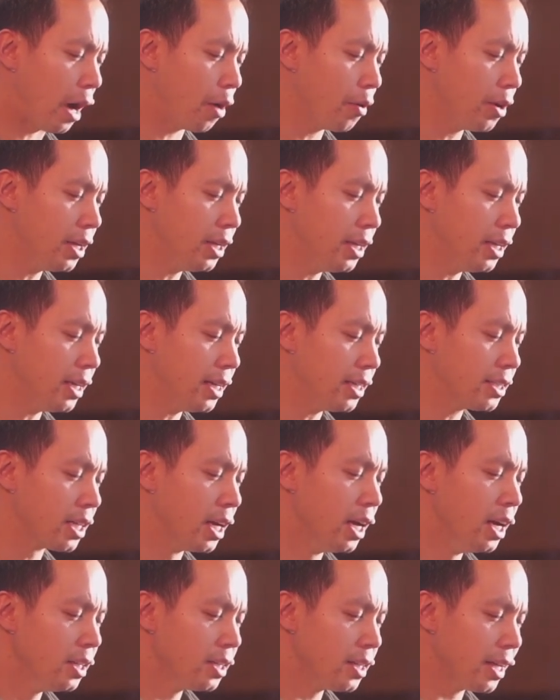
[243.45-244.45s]
how he
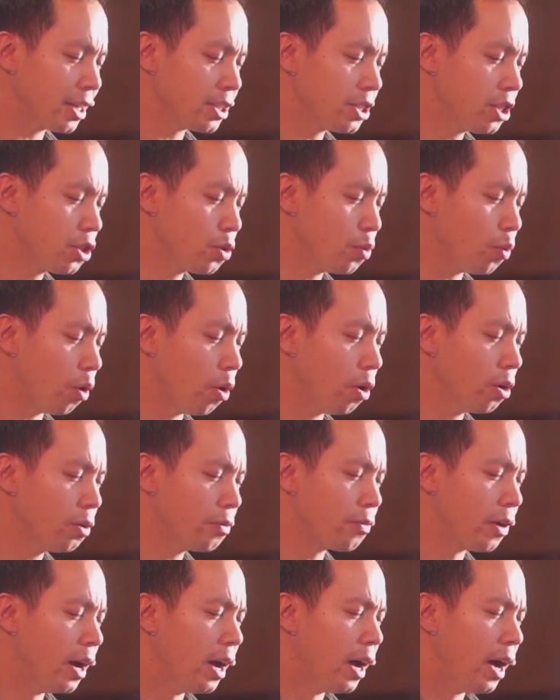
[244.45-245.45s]
is the answer to all
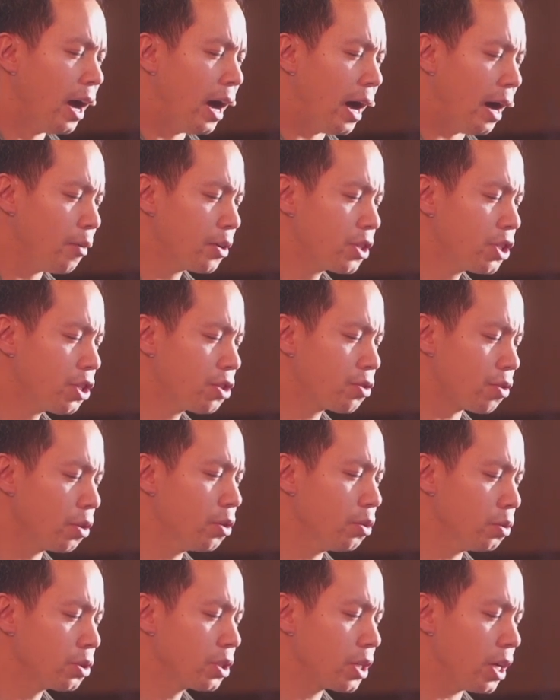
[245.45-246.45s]
of our
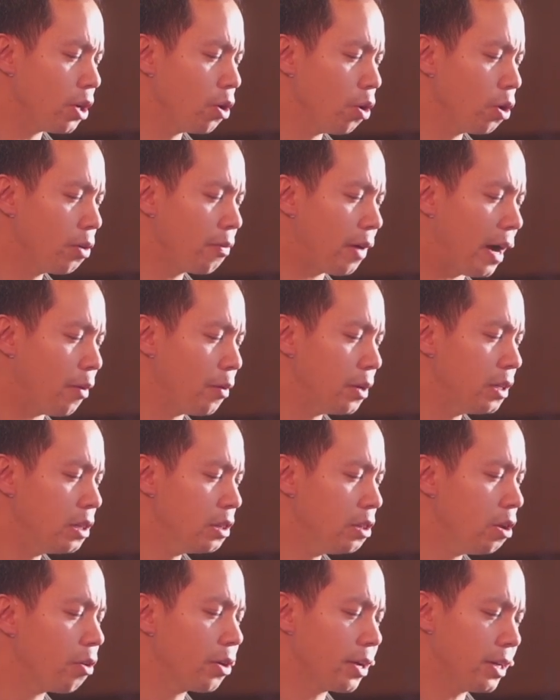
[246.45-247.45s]
struggles and all of our
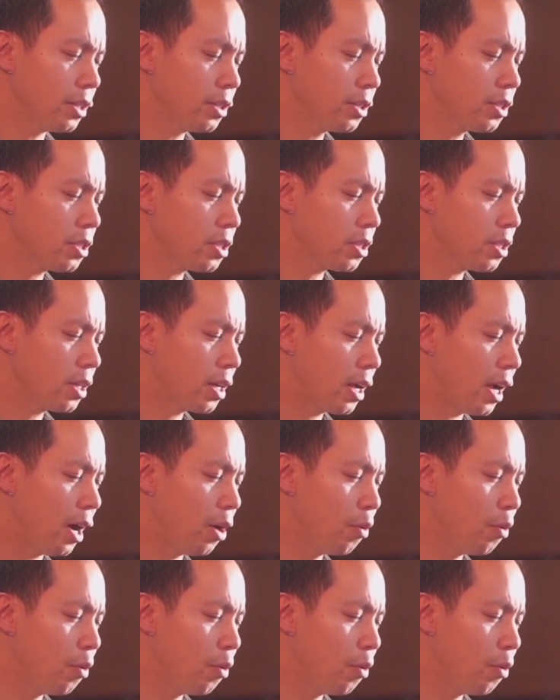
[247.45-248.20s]
longings,